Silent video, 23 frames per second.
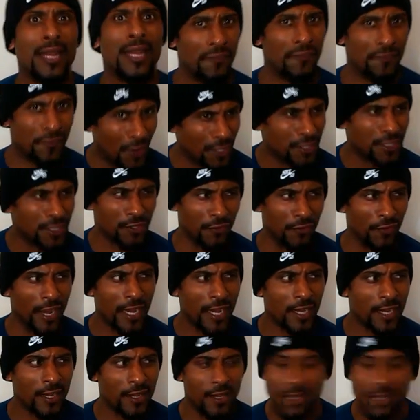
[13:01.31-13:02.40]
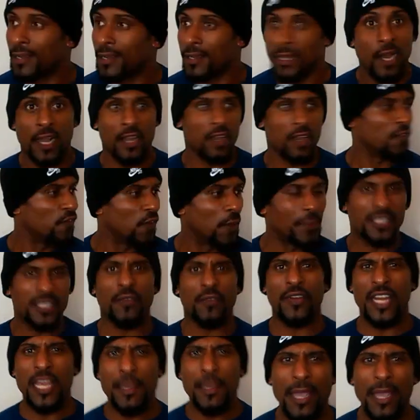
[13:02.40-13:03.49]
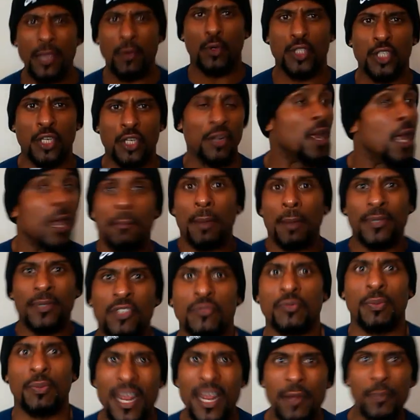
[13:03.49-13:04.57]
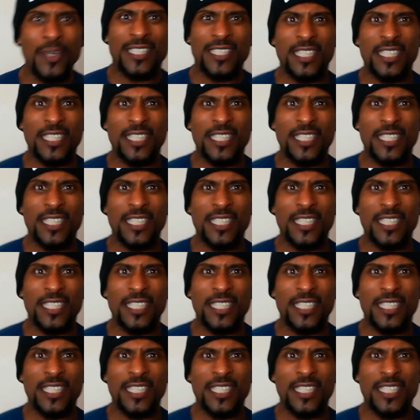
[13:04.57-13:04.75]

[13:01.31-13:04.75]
I'm going to get faster, right? I can find myself an eBay auction, buy myself some